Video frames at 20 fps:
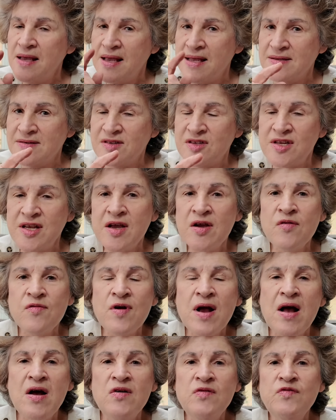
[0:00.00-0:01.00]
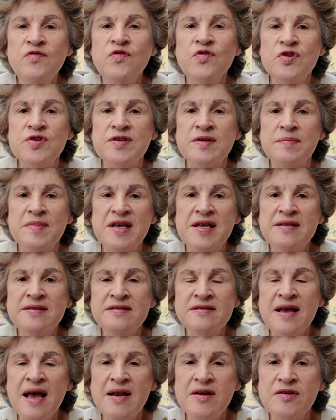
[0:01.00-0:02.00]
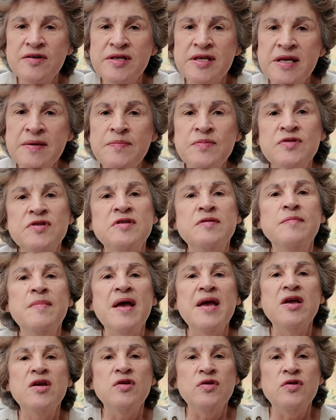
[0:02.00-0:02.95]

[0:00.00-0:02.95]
And stick around for some insider tips to make